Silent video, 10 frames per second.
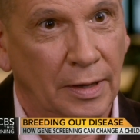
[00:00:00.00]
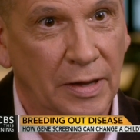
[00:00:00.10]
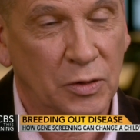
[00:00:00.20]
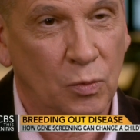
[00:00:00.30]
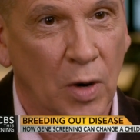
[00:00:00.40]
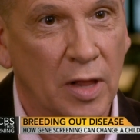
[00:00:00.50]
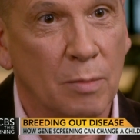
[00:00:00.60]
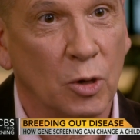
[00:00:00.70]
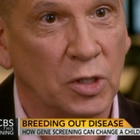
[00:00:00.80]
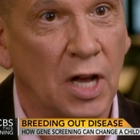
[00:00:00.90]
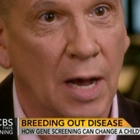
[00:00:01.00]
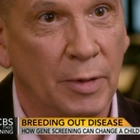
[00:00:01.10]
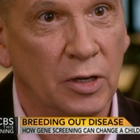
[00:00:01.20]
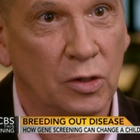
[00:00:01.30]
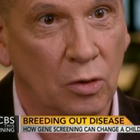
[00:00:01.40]
It's one of the most
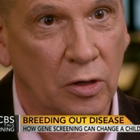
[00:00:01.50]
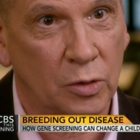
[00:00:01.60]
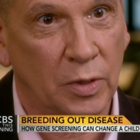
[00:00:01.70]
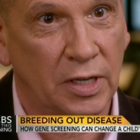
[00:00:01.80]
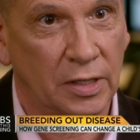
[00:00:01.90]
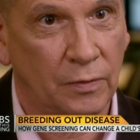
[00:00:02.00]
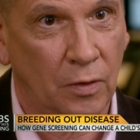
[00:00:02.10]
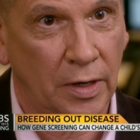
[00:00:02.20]
common disorders we test for,